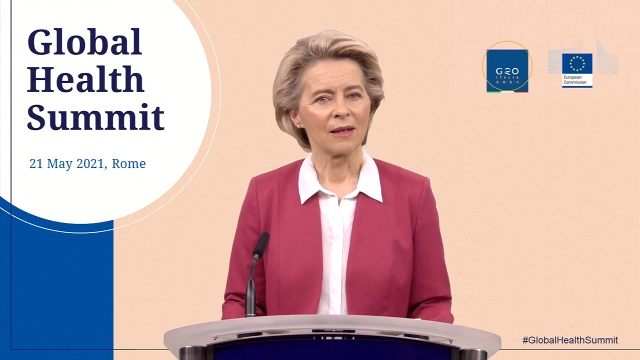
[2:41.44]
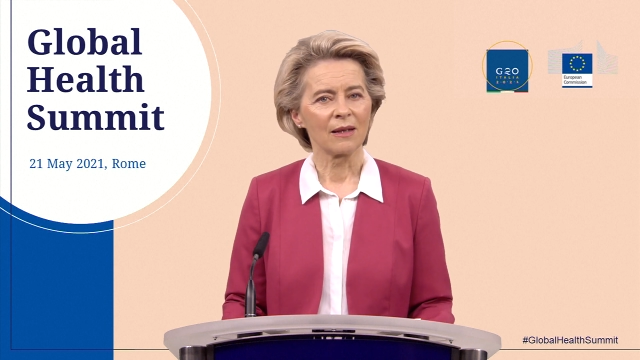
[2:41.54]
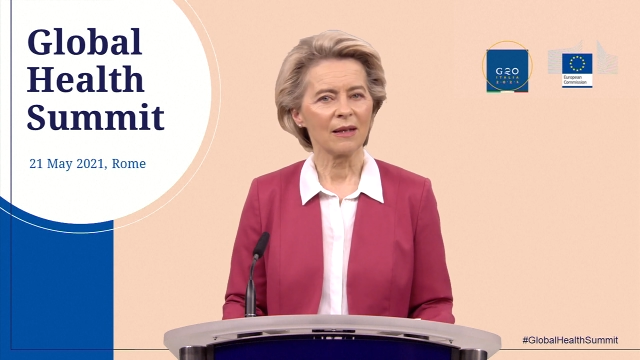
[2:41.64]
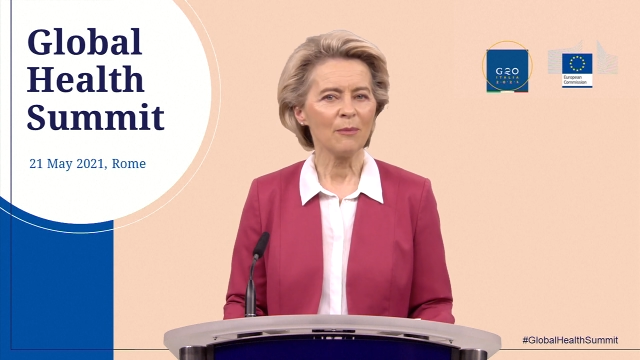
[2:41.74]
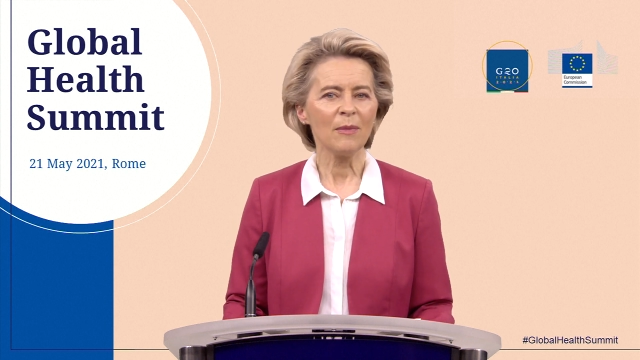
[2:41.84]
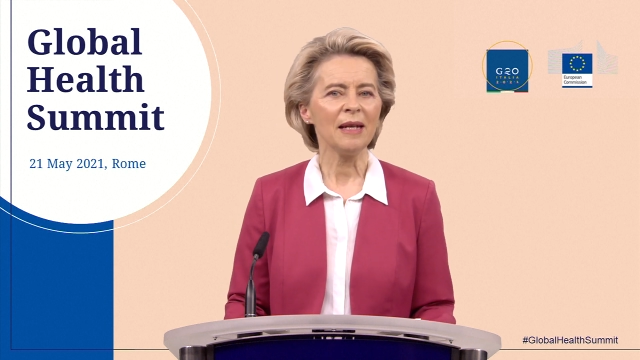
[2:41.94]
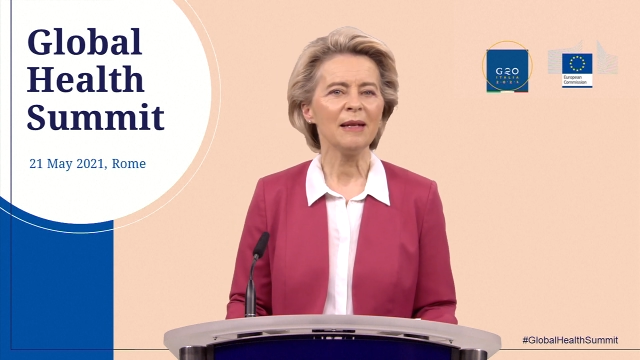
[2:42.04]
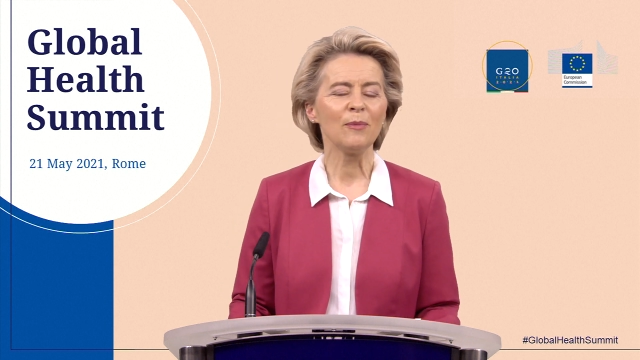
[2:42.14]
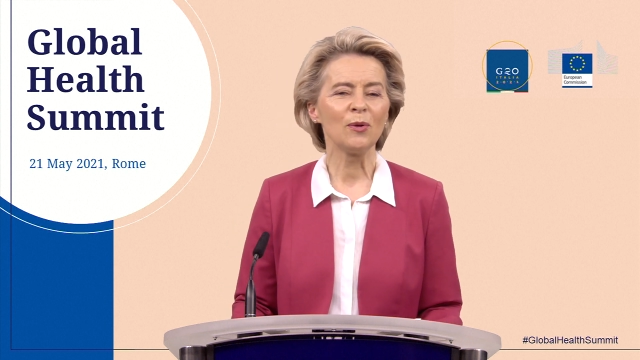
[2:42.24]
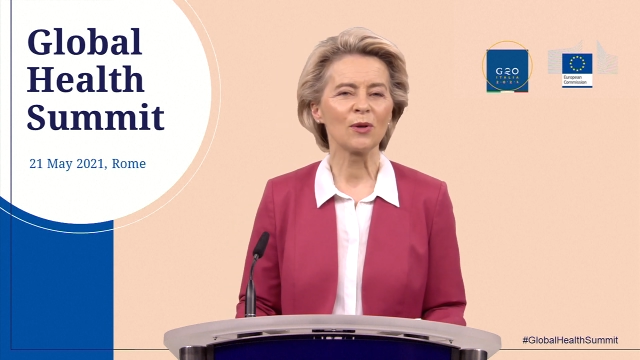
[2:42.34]
There are many
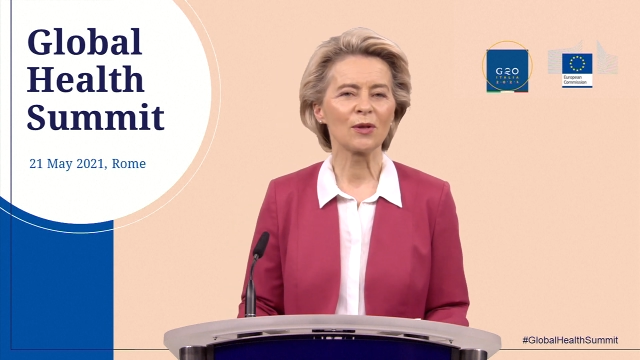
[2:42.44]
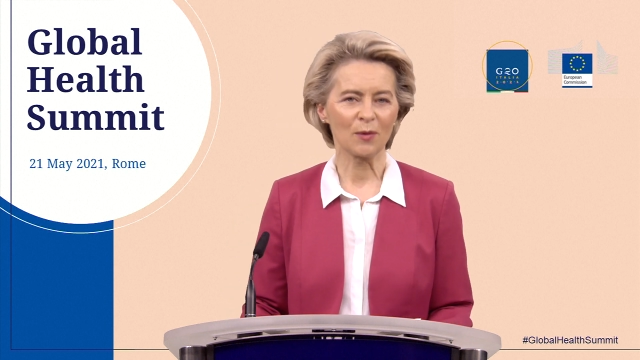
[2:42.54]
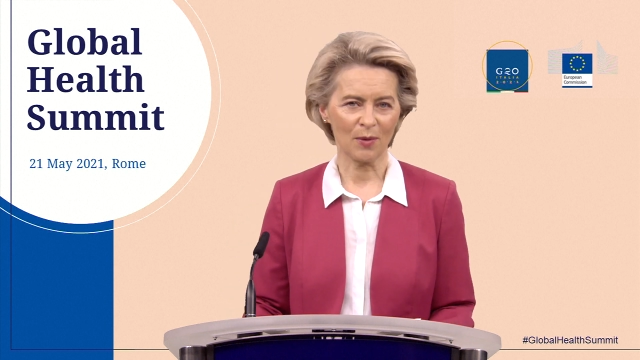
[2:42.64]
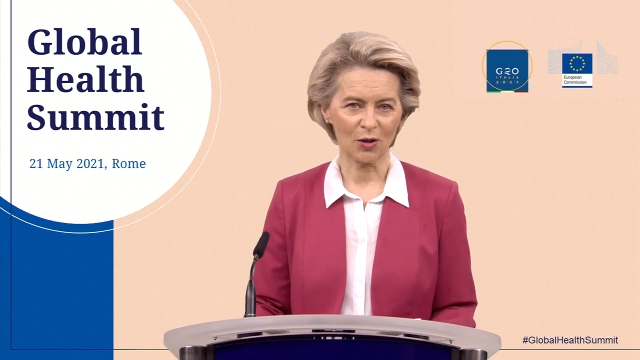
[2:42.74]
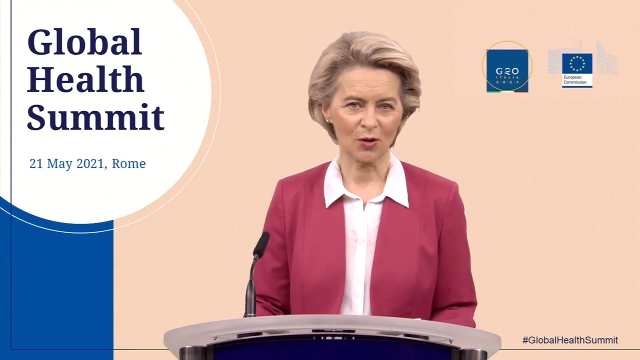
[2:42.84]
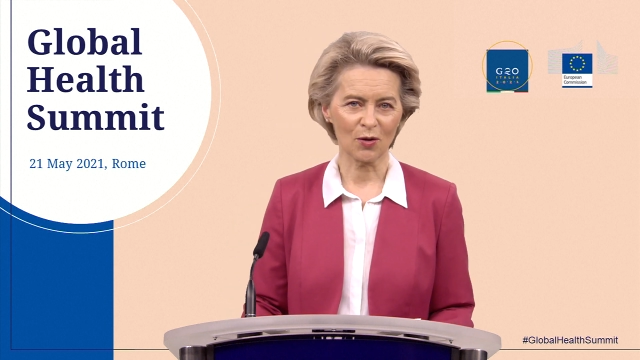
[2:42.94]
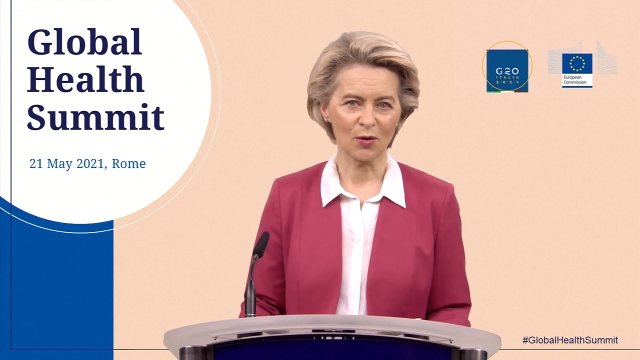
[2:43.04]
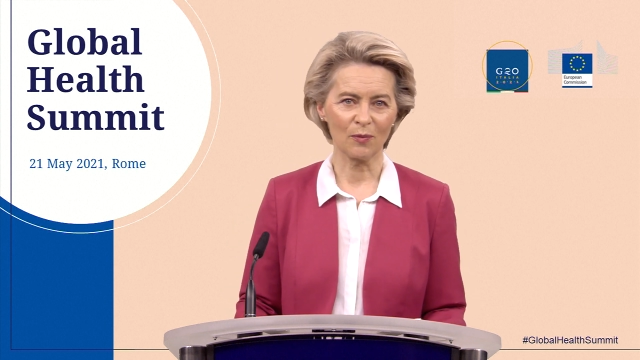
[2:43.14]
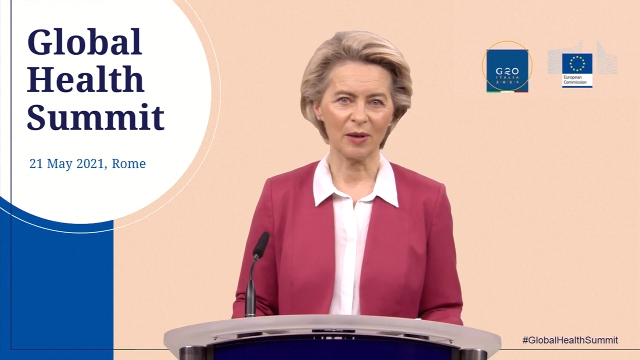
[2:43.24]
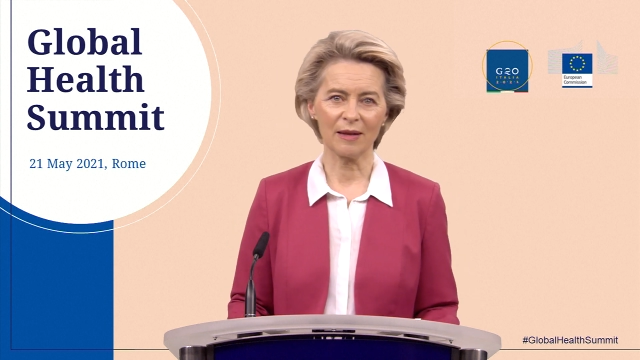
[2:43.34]
important questions
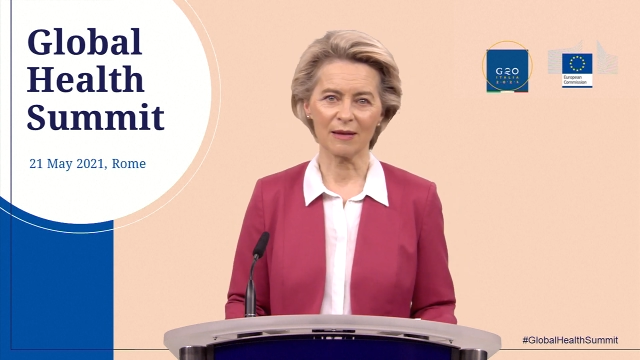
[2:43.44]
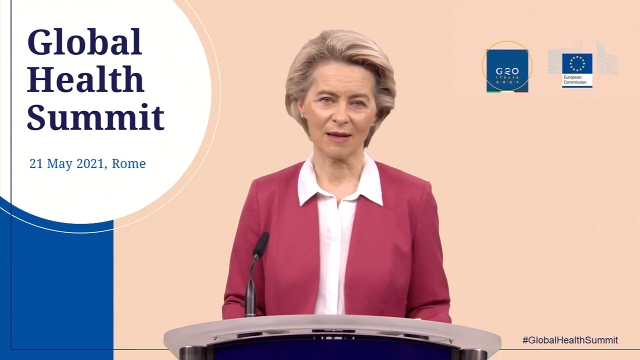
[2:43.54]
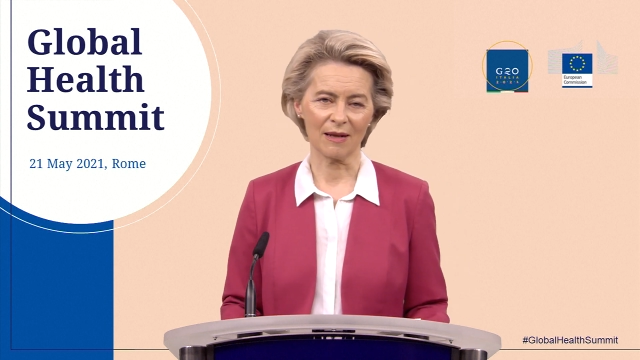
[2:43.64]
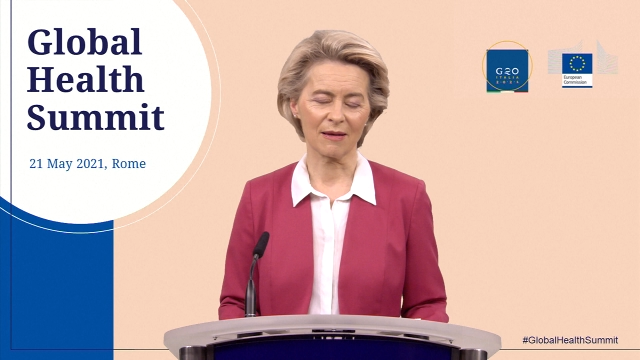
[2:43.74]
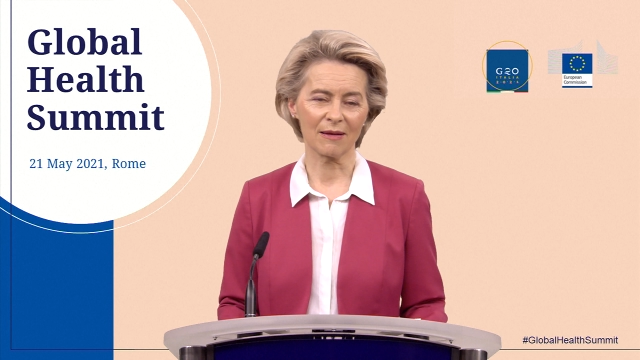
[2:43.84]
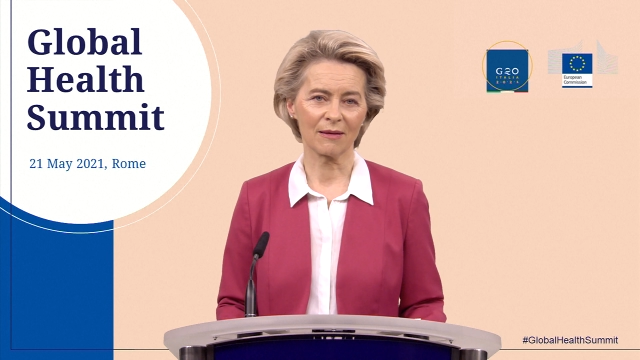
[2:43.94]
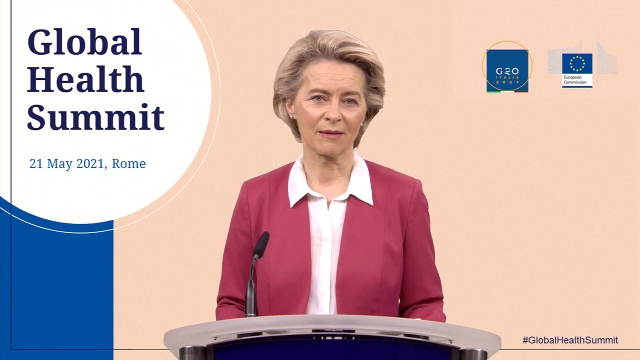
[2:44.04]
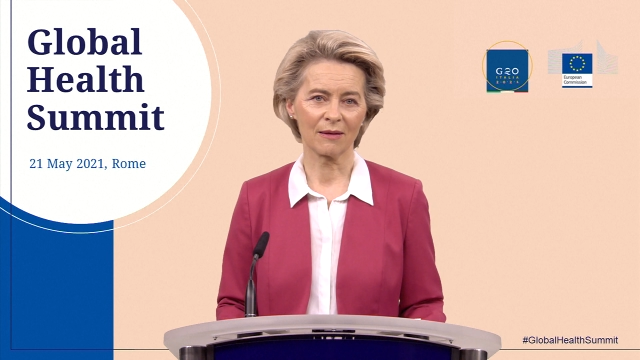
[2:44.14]
to be discussed.